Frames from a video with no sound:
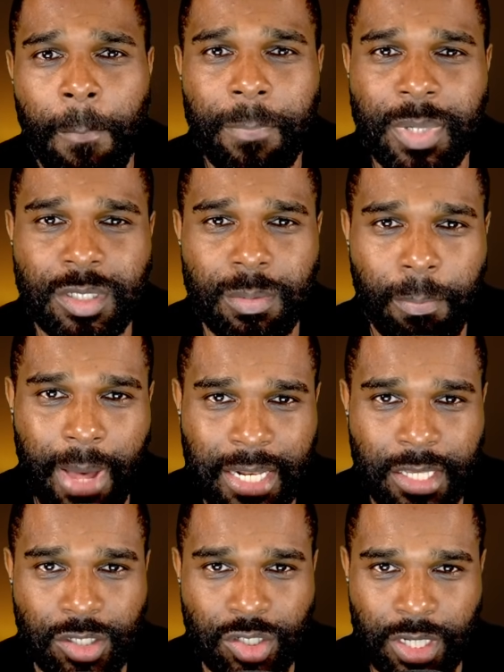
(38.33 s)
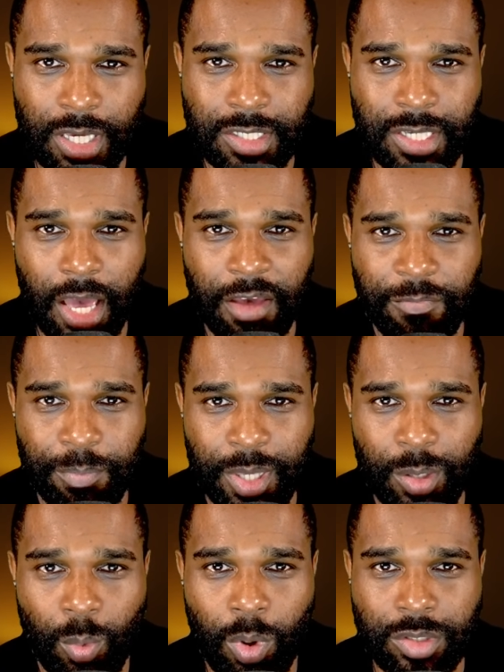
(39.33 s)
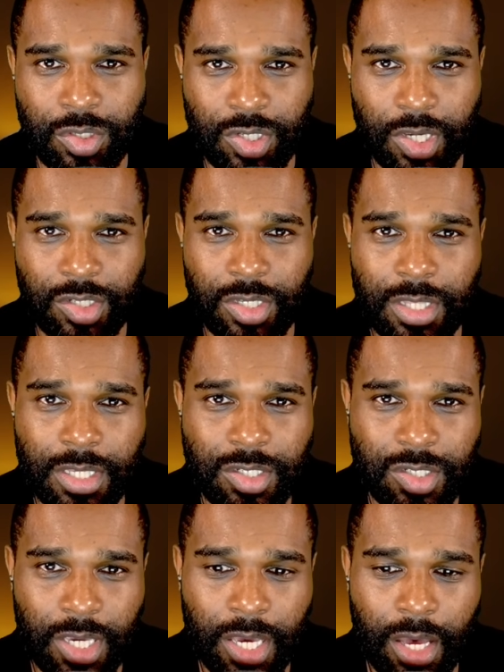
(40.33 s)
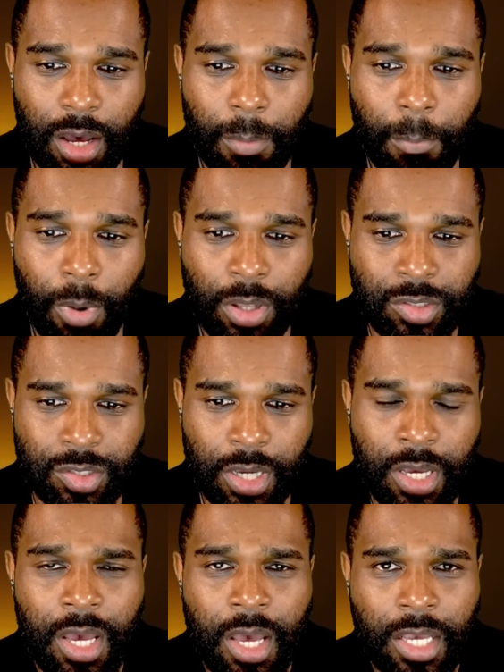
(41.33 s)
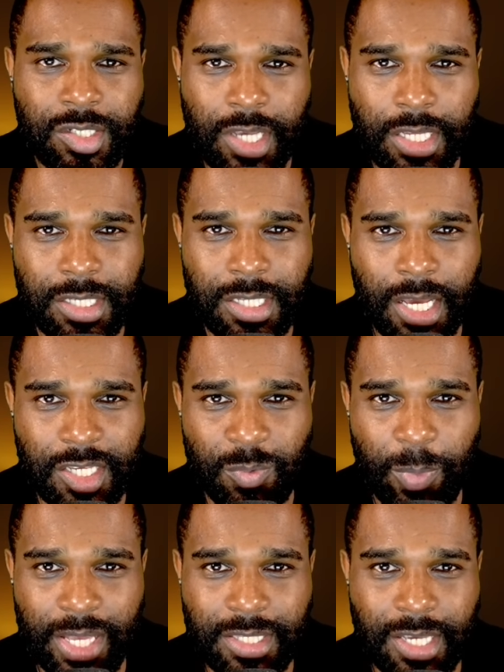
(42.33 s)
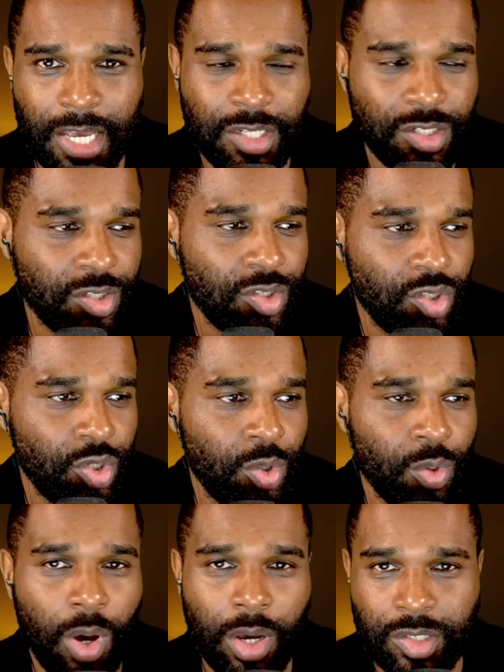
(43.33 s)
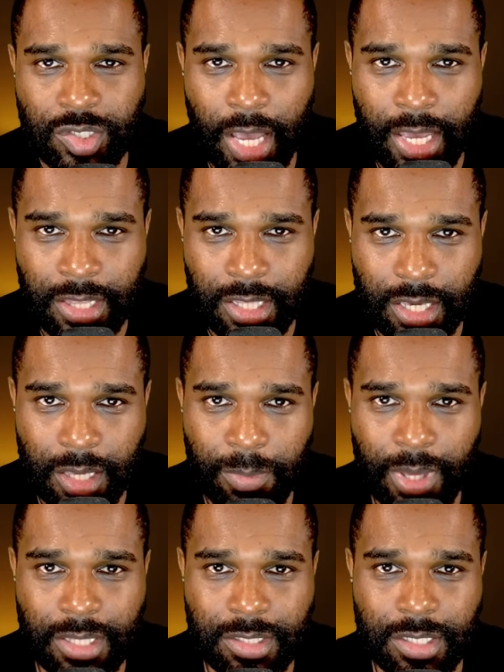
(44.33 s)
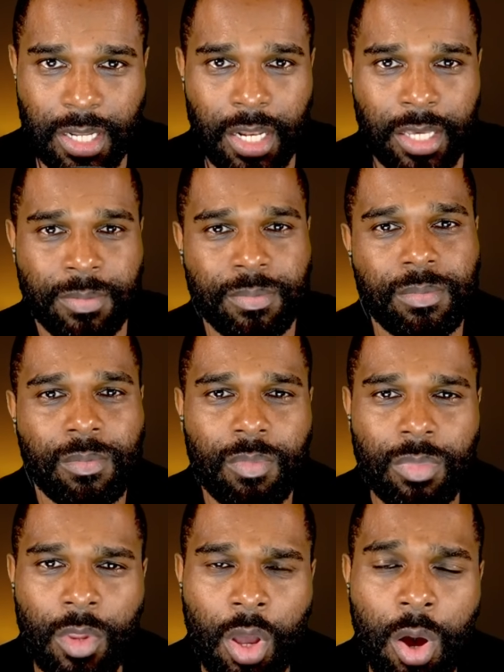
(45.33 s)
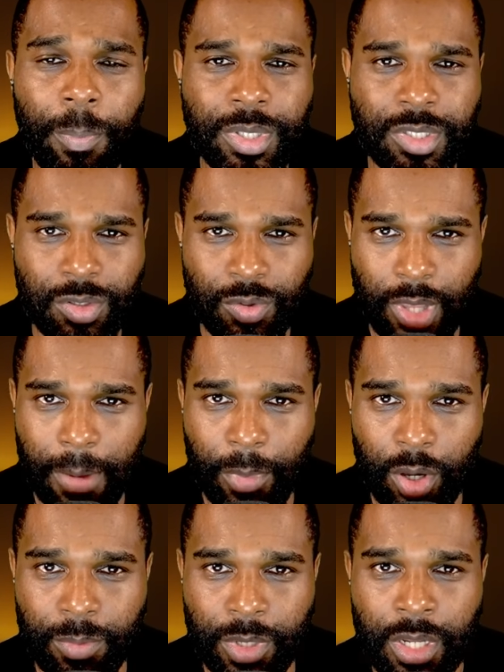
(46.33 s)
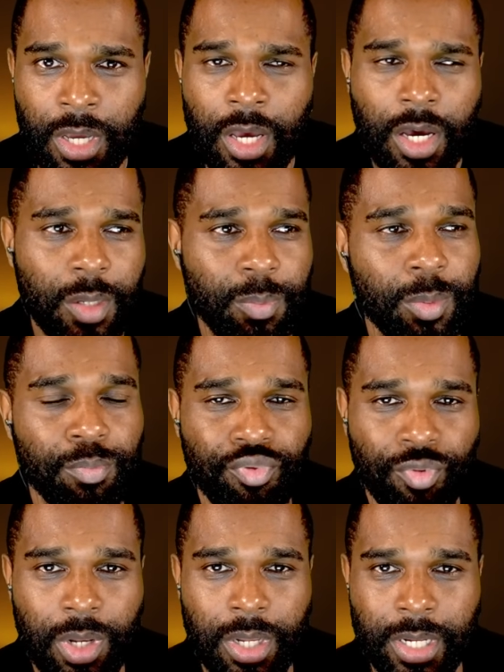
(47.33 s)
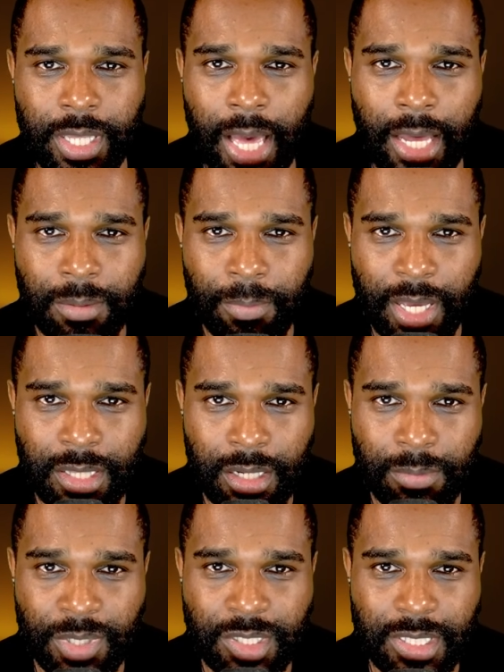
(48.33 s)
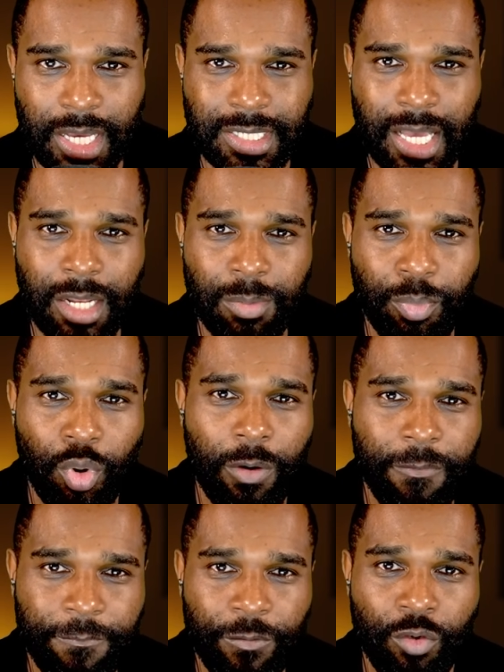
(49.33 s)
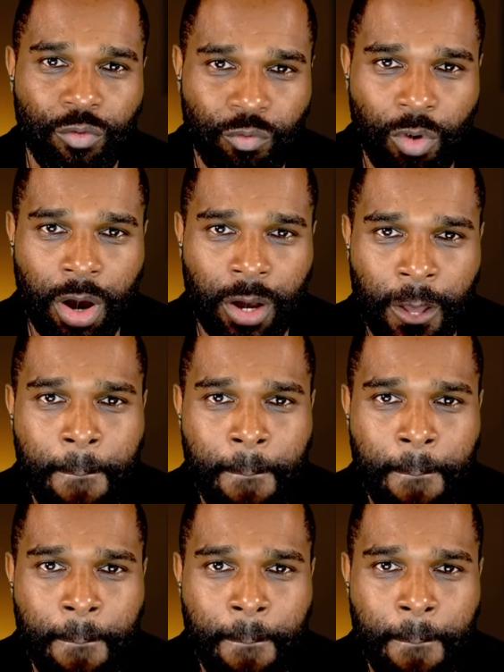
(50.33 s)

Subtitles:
mismanaged his FP1 session this year at Monza, setting expectations too high, saying that Kimi Antonelli up until that moment had been brilliant. He hadn't made any mistakes, hadn't put a foot wrong,